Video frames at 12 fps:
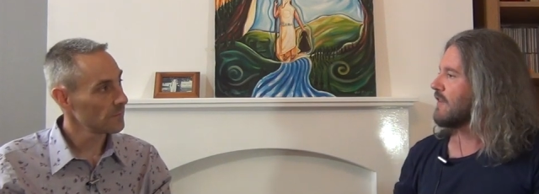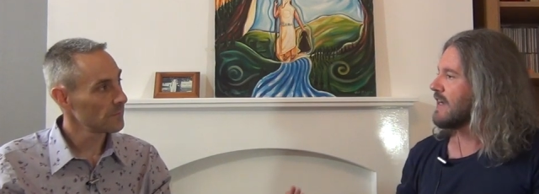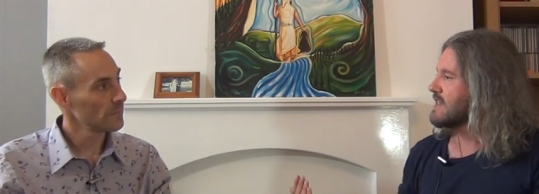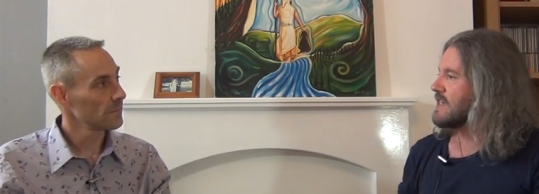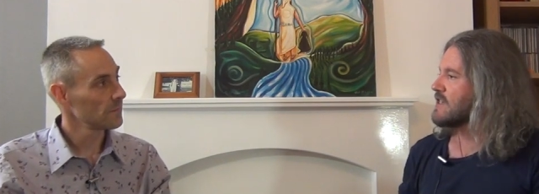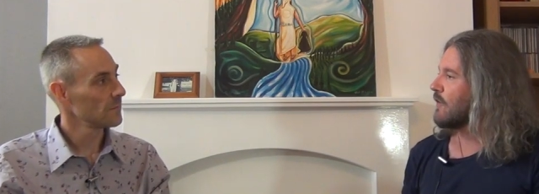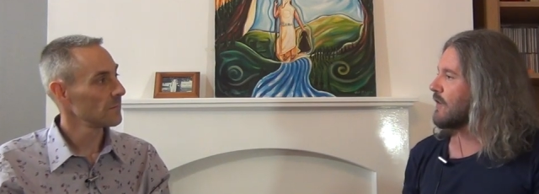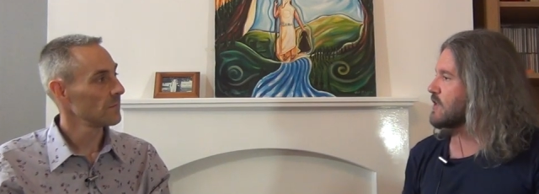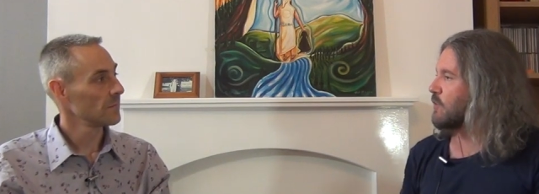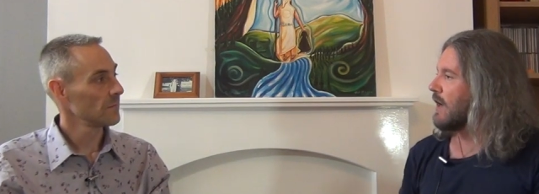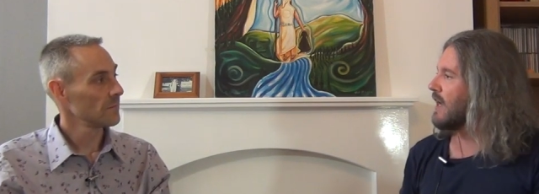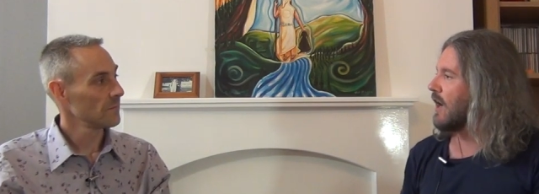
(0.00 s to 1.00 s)
Speaker 1: thinks it's on
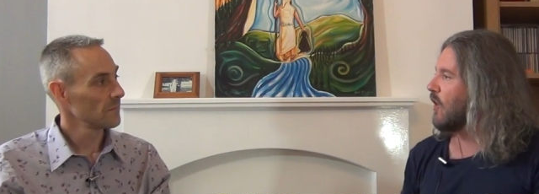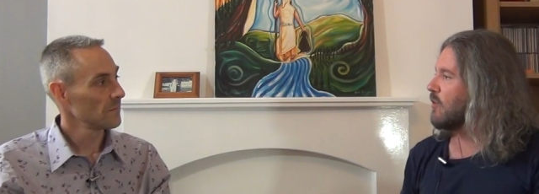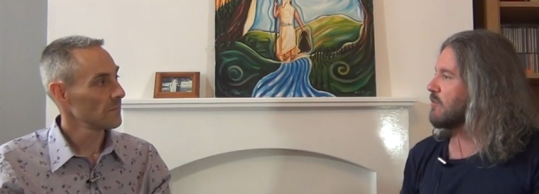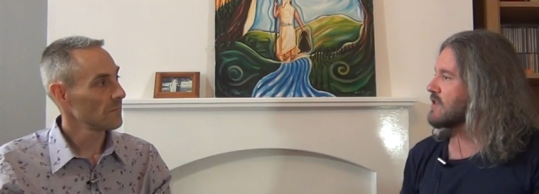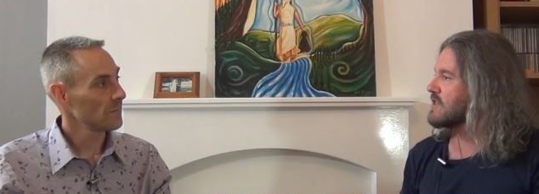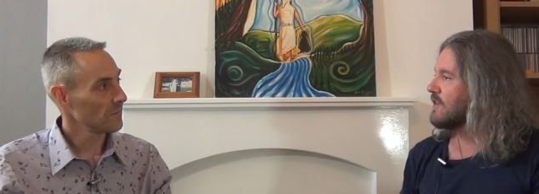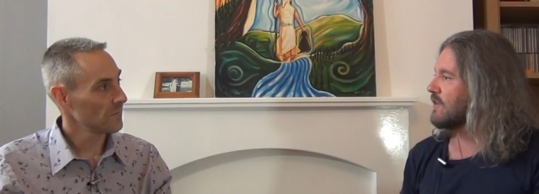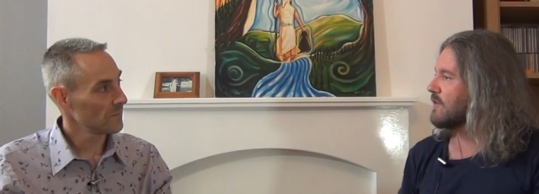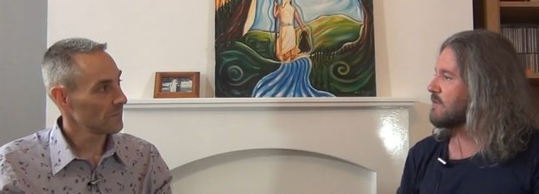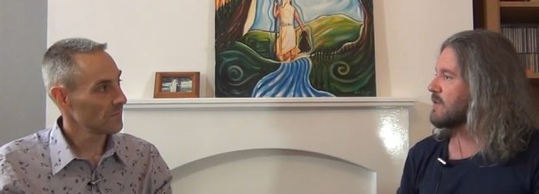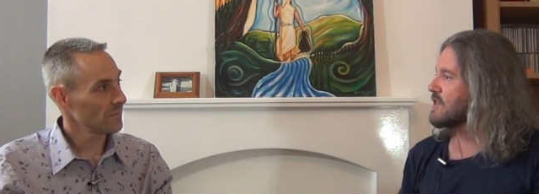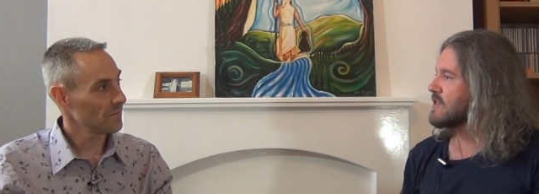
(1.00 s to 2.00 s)
its way home, but
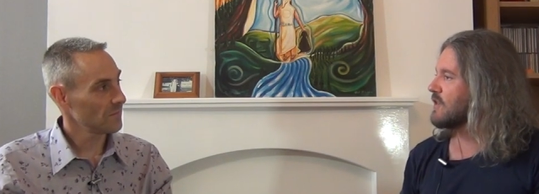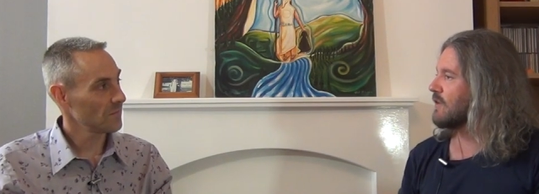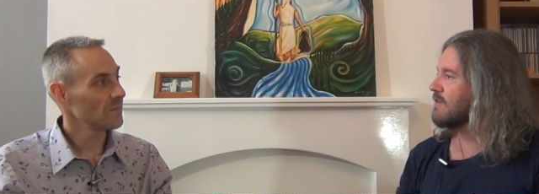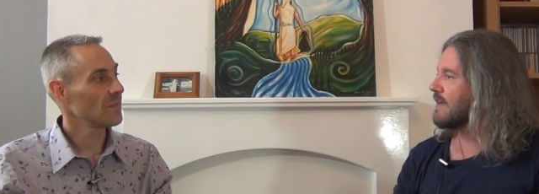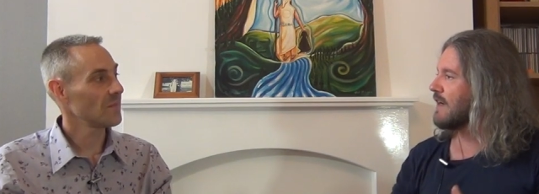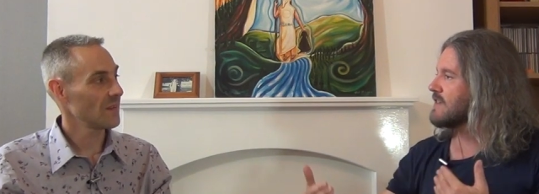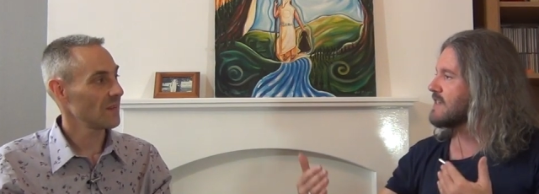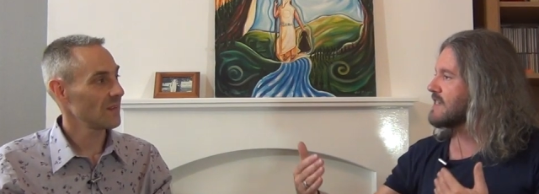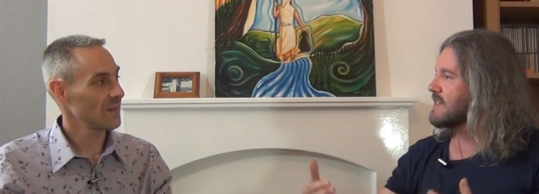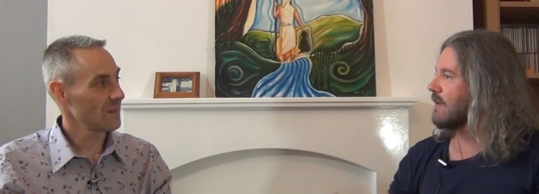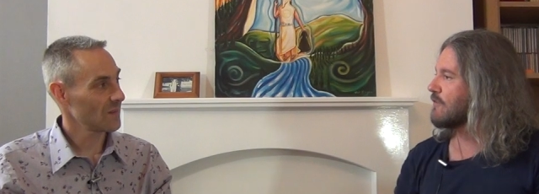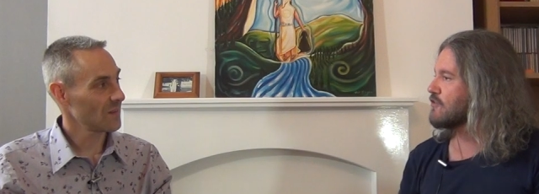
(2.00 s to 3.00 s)
still but still finds
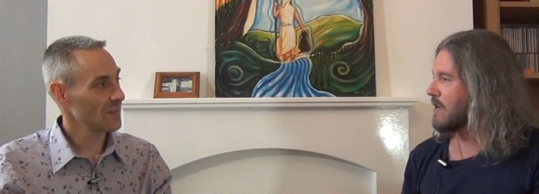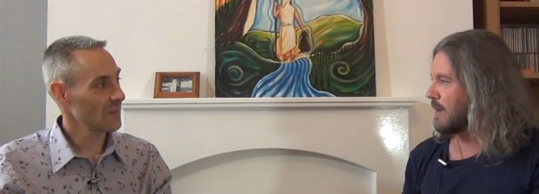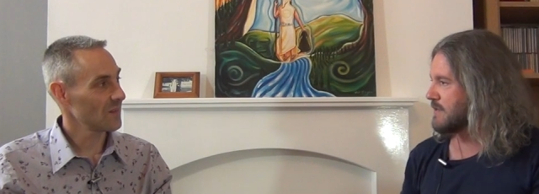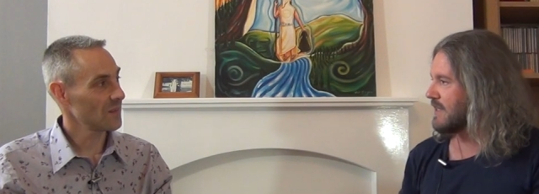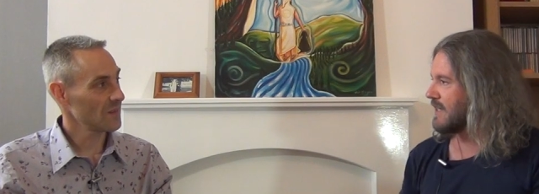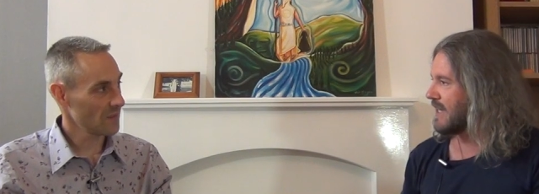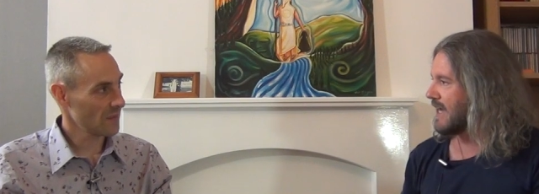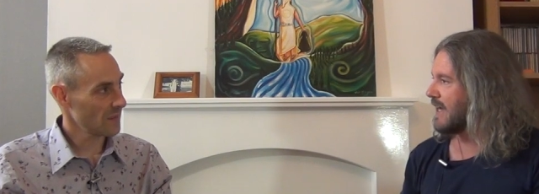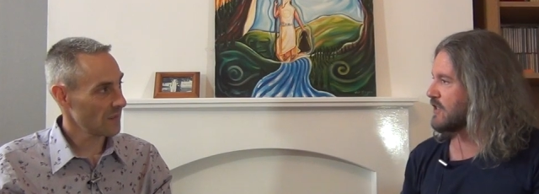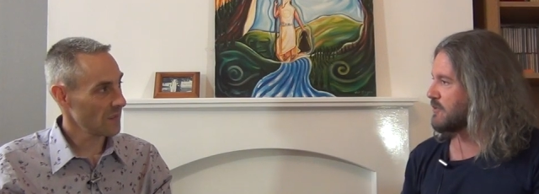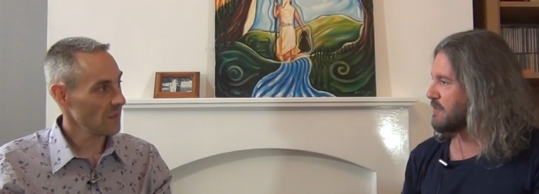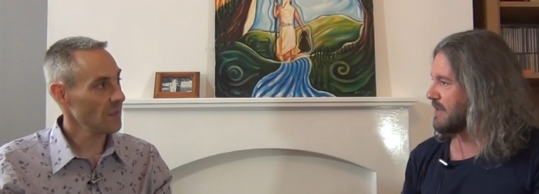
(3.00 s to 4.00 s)
itself trapped in a
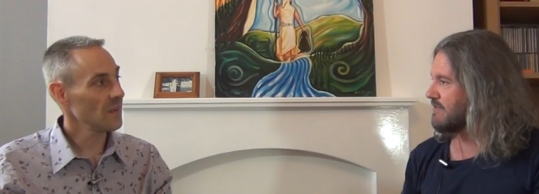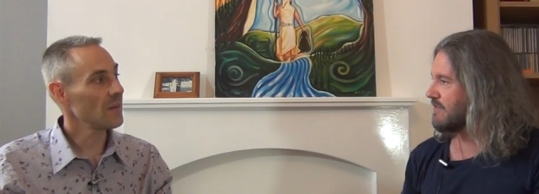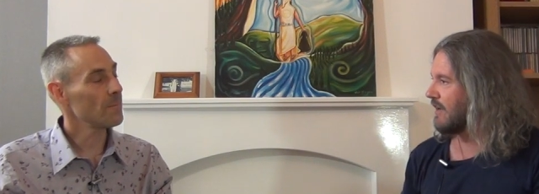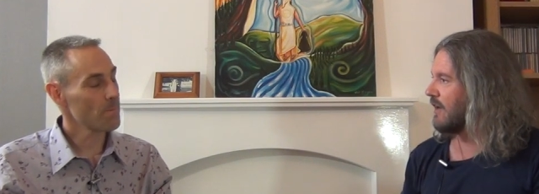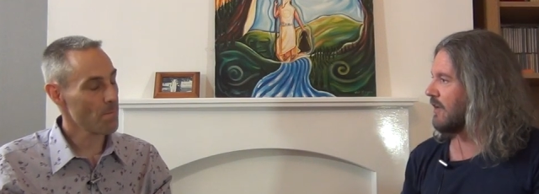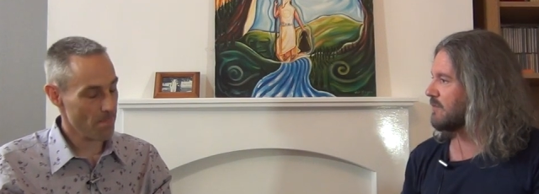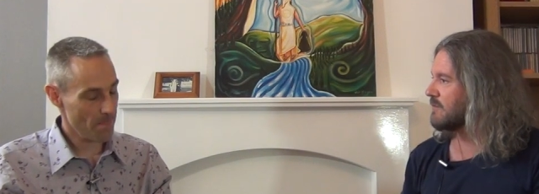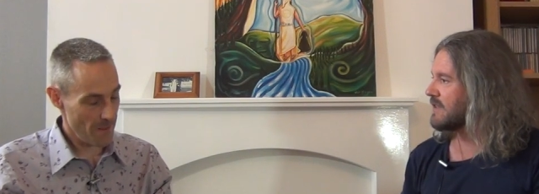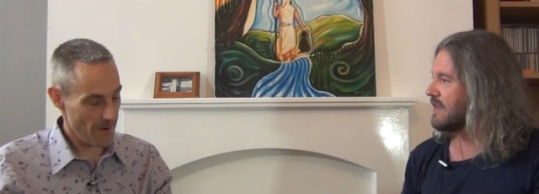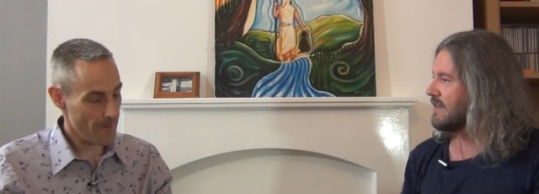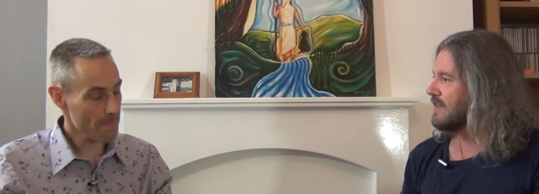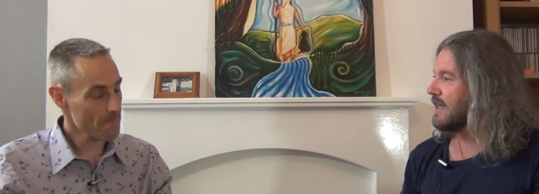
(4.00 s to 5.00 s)
cage and being farmed. Yeah.